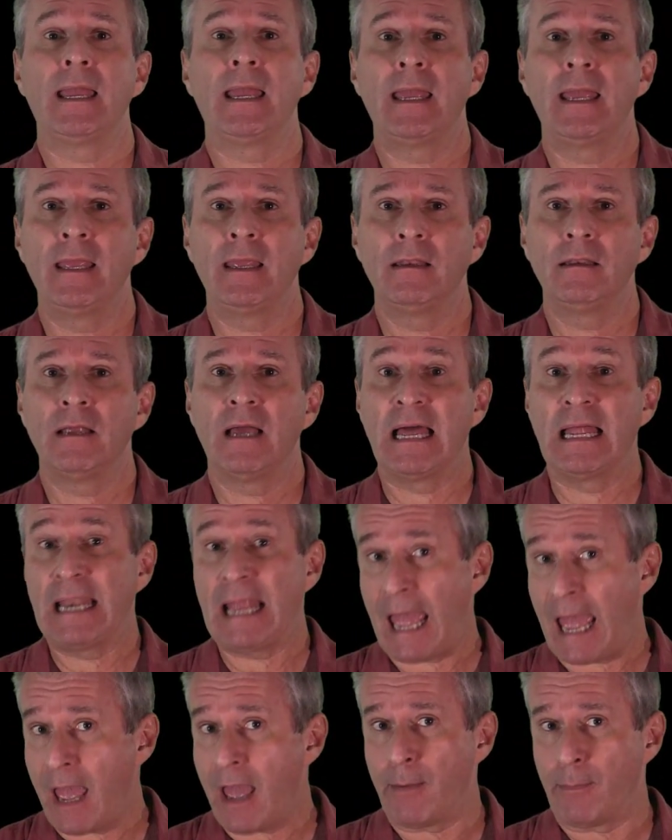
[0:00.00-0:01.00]
in an
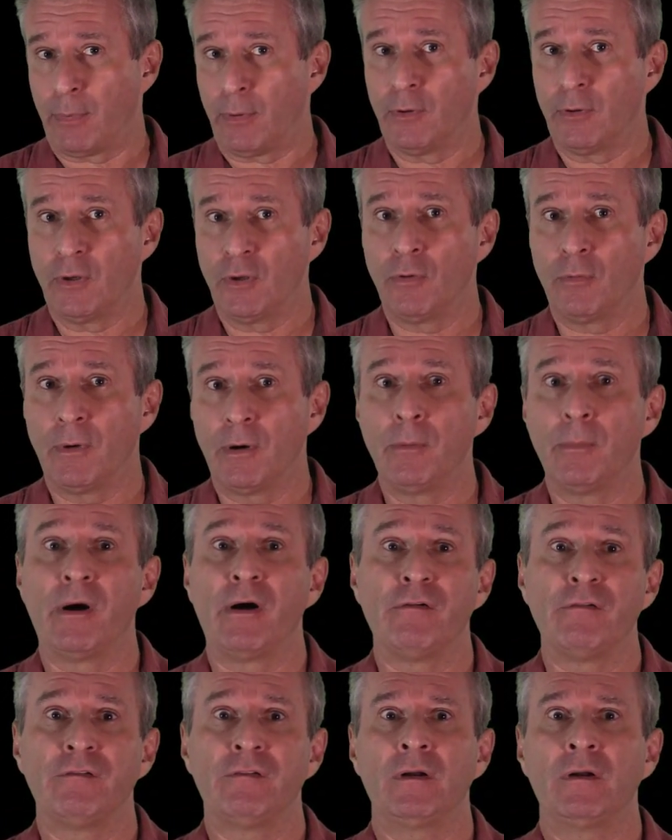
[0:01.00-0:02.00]
app on your
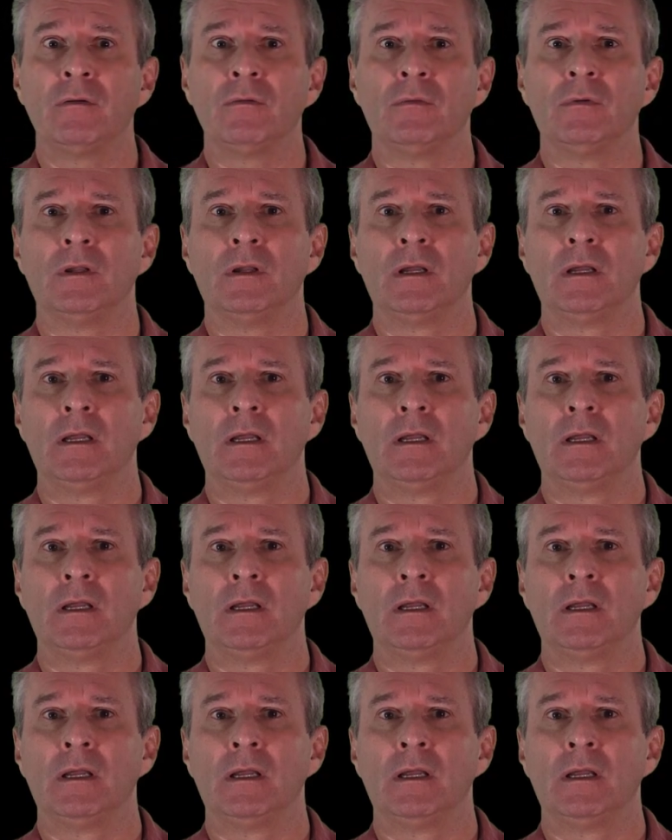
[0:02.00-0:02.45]
mobile phone.